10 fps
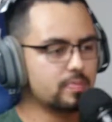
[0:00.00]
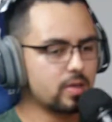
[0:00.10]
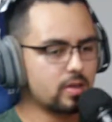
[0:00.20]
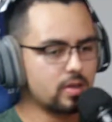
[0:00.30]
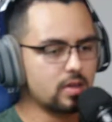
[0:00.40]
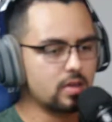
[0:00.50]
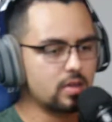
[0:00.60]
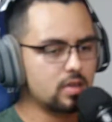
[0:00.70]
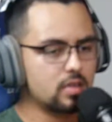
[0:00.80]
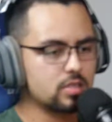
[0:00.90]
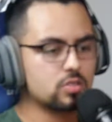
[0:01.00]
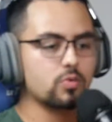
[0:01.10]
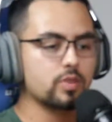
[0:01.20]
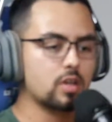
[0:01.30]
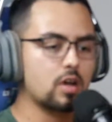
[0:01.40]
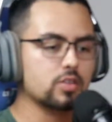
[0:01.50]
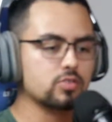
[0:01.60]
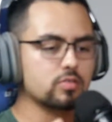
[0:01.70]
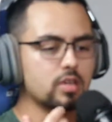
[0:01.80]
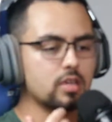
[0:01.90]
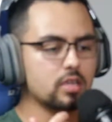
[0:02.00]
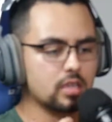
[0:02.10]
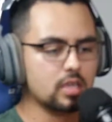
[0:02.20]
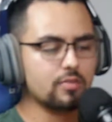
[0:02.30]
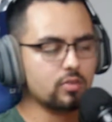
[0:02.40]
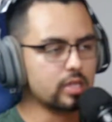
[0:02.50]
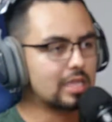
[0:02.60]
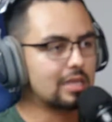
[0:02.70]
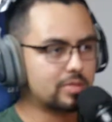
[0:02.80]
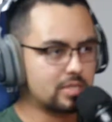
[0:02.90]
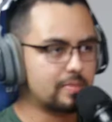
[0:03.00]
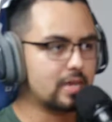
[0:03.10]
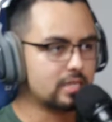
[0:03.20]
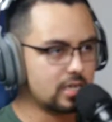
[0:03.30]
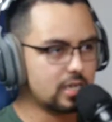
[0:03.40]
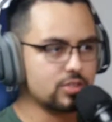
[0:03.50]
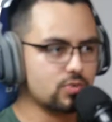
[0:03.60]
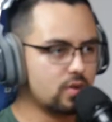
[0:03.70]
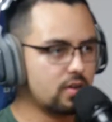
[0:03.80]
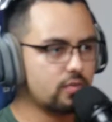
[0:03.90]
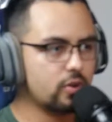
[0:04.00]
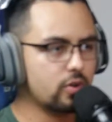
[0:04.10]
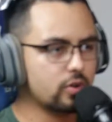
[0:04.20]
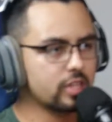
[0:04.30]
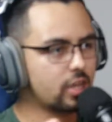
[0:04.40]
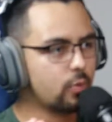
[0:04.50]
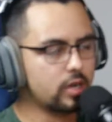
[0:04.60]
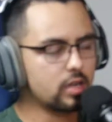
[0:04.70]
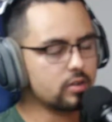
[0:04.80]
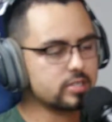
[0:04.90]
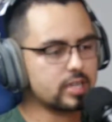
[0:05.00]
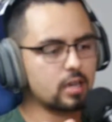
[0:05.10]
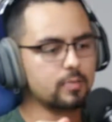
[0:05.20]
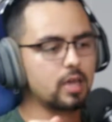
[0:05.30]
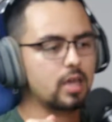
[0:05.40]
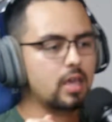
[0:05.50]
But, so with the concert, they gave you like a limited amount of tickets or whatever, or like a window to sign up.